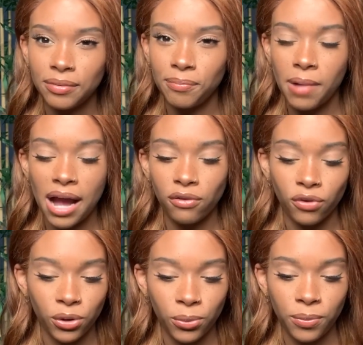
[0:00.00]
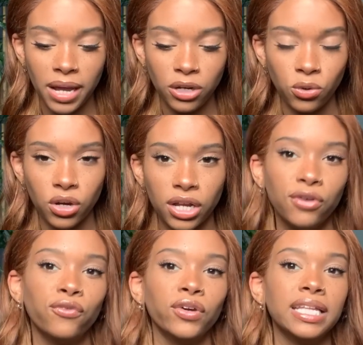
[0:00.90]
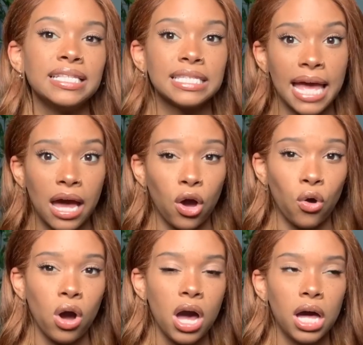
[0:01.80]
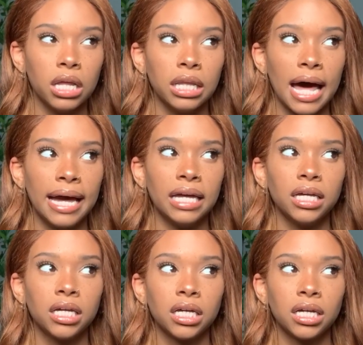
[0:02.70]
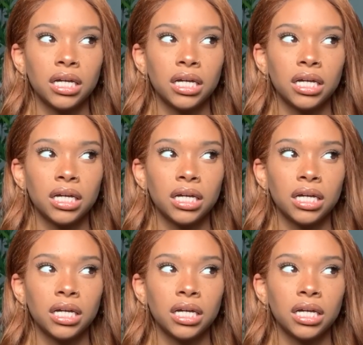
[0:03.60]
my room and you couldn't really tell like